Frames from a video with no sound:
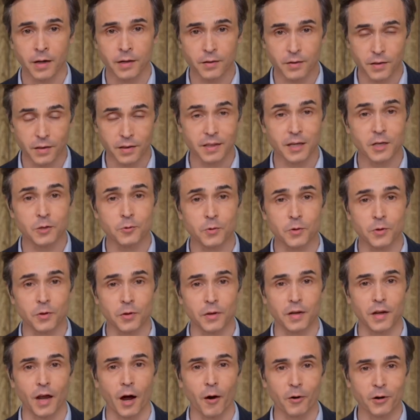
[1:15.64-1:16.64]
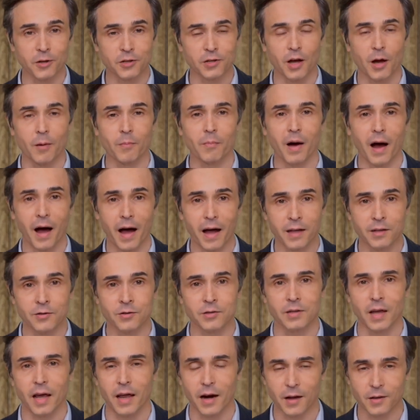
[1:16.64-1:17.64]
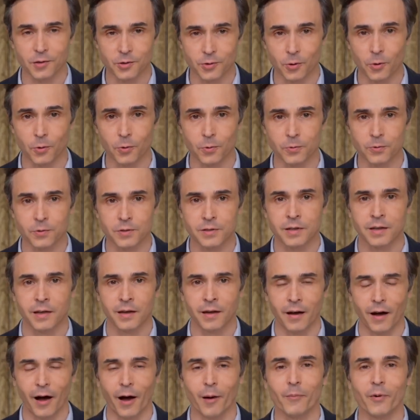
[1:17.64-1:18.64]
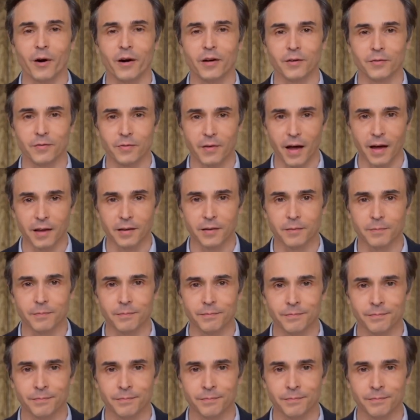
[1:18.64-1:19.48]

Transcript: to the things we do that nourish our minds and our souls. I'm Brendan Fallon.